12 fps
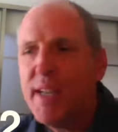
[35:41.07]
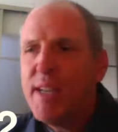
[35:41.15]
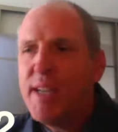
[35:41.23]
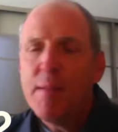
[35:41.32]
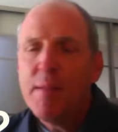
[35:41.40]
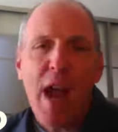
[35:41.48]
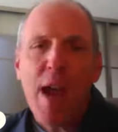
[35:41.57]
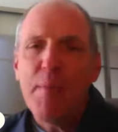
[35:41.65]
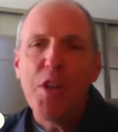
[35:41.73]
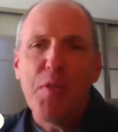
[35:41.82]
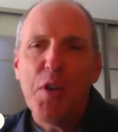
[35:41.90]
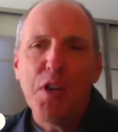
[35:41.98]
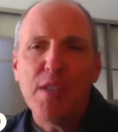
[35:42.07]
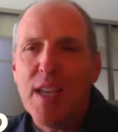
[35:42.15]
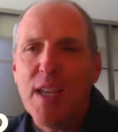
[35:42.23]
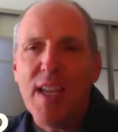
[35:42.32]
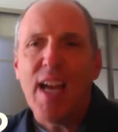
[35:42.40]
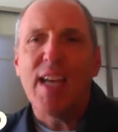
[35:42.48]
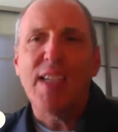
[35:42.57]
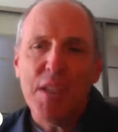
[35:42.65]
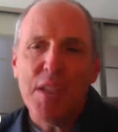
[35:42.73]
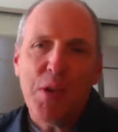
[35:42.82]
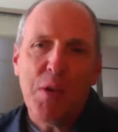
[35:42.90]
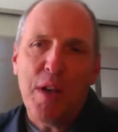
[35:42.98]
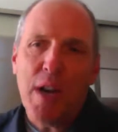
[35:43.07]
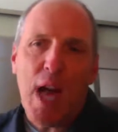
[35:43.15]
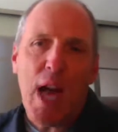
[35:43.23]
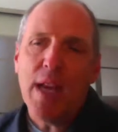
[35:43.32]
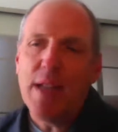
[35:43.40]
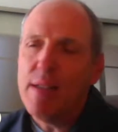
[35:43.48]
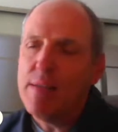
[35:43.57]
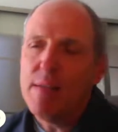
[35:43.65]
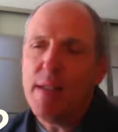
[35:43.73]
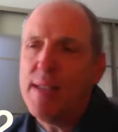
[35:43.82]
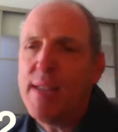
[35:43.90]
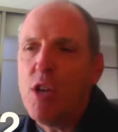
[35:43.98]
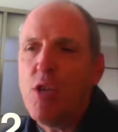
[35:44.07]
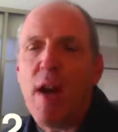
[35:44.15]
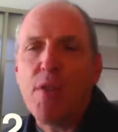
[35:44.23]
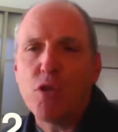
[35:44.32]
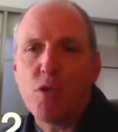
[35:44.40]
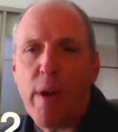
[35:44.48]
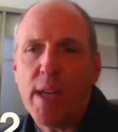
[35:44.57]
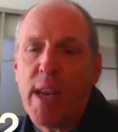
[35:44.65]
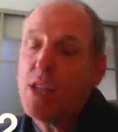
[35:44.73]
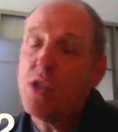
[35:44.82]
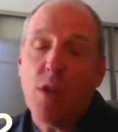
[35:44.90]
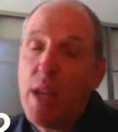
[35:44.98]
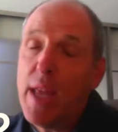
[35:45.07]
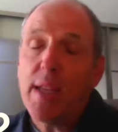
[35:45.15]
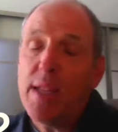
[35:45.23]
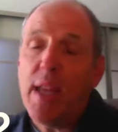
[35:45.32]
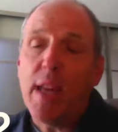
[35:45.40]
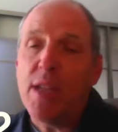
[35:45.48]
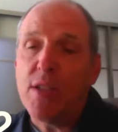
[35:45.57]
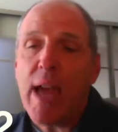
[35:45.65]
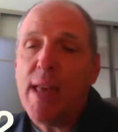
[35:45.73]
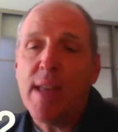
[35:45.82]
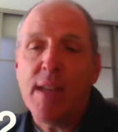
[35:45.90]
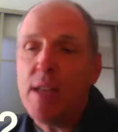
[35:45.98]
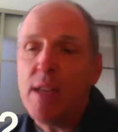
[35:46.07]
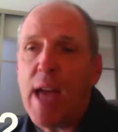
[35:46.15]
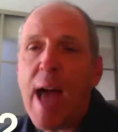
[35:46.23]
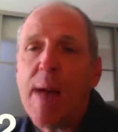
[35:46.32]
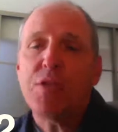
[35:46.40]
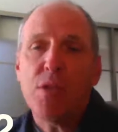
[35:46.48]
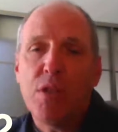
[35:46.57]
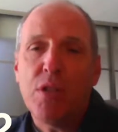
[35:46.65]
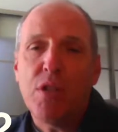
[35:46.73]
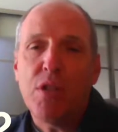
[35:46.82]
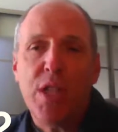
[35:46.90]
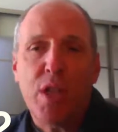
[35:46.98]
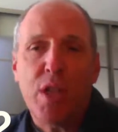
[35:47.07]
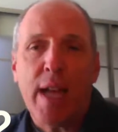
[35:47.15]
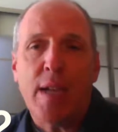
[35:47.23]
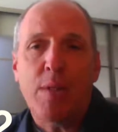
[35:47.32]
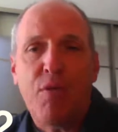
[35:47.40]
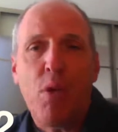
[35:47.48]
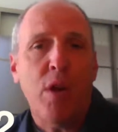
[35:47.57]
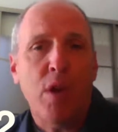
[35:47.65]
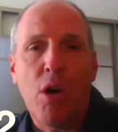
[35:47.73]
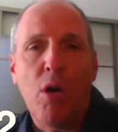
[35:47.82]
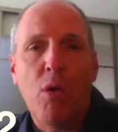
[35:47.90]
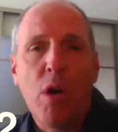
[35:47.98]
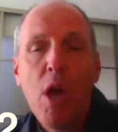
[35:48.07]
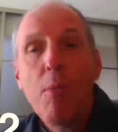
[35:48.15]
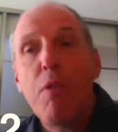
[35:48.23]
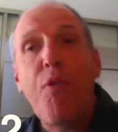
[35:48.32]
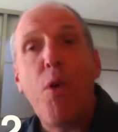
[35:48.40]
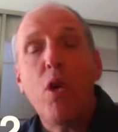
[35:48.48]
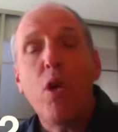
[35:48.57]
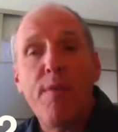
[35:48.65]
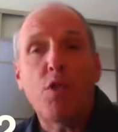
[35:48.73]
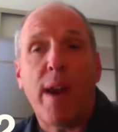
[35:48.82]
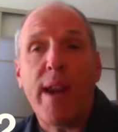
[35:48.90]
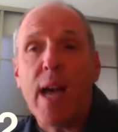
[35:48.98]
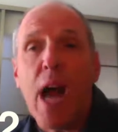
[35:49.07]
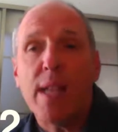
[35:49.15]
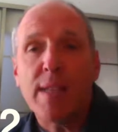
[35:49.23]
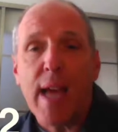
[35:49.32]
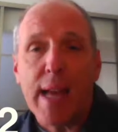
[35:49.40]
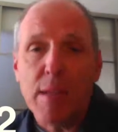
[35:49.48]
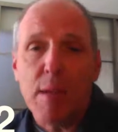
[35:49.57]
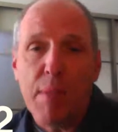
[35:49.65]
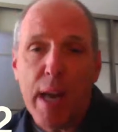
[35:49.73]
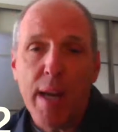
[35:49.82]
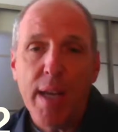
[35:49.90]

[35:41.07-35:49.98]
Miami University, so did I, and you have those great connections. So LinkedIn it absolutely should be checked before you even try to contact somebody.